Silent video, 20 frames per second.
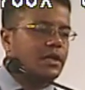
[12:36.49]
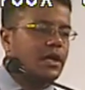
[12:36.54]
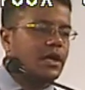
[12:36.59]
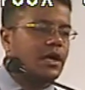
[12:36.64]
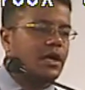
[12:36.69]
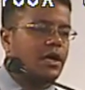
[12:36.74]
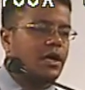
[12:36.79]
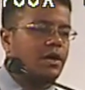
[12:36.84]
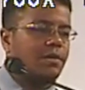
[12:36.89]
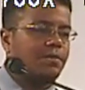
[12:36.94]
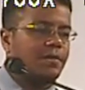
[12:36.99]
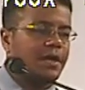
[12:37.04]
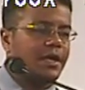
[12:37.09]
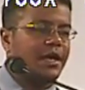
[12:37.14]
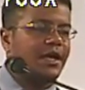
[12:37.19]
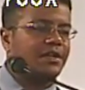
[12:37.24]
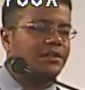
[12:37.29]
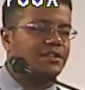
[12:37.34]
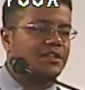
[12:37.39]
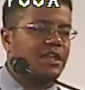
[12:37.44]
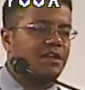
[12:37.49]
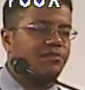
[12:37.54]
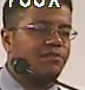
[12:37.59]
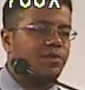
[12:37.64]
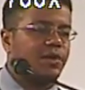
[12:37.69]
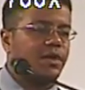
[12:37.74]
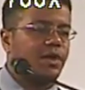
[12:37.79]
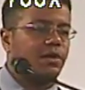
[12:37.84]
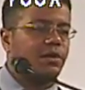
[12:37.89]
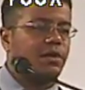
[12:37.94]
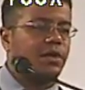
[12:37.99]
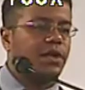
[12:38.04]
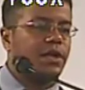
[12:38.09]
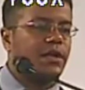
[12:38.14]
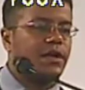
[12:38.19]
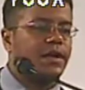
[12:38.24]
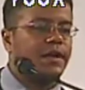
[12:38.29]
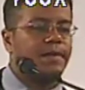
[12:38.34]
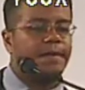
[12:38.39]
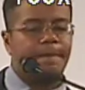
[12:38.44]
Um, he got saved pretty early
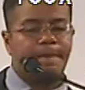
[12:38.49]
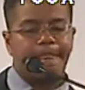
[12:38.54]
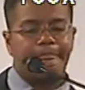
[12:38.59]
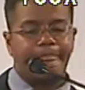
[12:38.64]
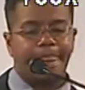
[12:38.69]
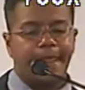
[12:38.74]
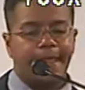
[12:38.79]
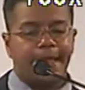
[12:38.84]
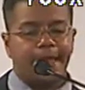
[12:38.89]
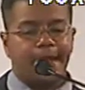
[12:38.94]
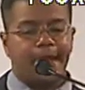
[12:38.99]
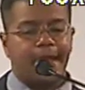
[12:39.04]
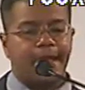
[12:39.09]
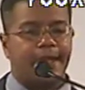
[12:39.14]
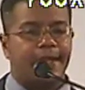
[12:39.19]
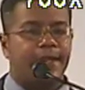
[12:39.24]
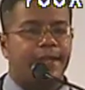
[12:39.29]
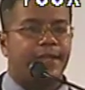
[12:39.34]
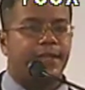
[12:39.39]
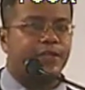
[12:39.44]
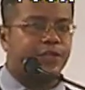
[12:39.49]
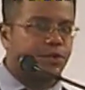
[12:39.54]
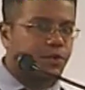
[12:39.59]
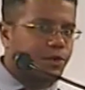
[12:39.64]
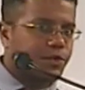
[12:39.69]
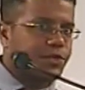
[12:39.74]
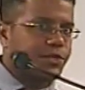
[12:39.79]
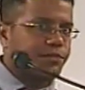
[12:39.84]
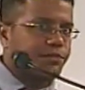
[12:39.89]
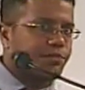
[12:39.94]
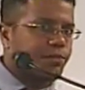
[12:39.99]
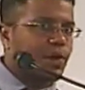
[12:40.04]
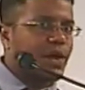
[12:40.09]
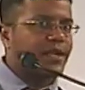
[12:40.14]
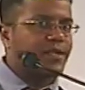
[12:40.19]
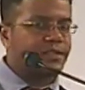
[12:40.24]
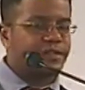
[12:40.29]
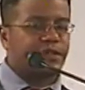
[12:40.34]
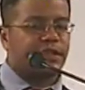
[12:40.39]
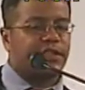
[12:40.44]
on, and the church
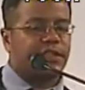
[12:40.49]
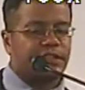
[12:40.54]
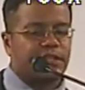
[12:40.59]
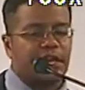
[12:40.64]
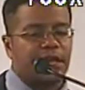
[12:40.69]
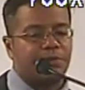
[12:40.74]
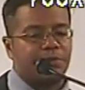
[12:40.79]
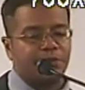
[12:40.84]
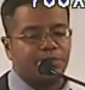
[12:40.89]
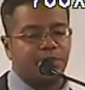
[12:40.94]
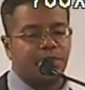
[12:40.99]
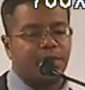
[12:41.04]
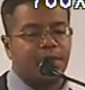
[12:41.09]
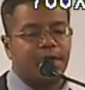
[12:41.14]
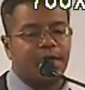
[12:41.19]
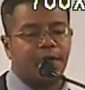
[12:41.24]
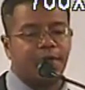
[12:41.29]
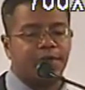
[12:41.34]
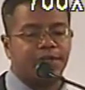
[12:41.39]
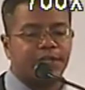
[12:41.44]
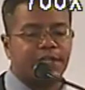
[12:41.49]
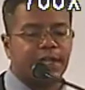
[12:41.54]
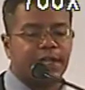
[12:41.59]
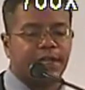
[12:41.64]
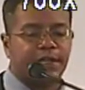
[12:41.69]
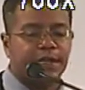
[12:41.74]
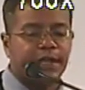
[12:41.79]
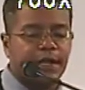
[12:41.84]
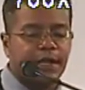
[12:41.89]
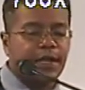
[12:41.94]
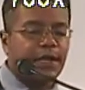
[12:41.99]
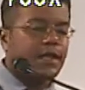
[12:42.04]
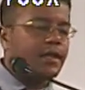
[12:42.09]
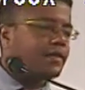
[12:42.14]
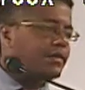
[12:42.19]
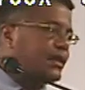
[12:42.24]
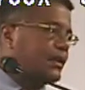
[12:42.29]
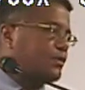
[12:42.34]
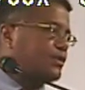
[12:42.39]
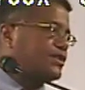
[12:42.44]
practice at the time, as we read here, is that
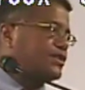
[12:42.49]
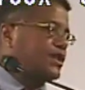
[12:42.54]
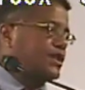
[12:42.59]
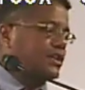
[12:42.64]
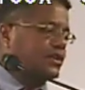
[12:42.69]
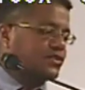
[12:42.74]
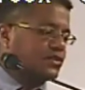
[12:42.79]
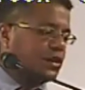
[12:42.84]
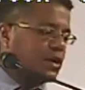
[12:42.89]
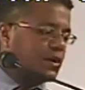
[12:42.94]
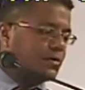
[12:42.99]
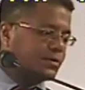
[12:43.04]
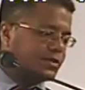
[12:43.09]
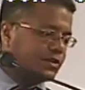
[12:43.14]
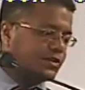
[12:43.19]
they would sing the Psalms.